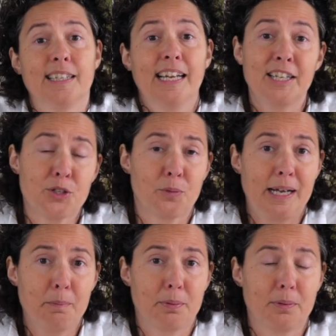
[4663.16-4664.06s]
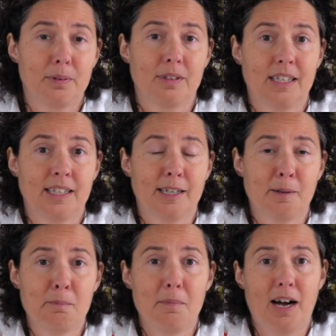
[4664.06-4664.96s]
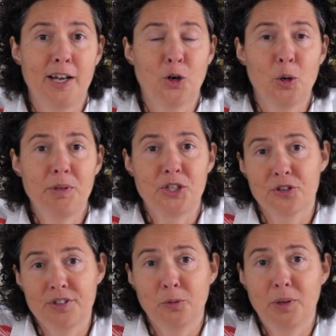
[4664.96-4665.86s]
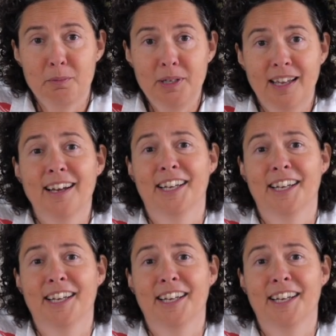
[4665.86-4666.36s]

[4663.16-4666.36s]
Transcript: It's a wrap. I hope that you're still with me.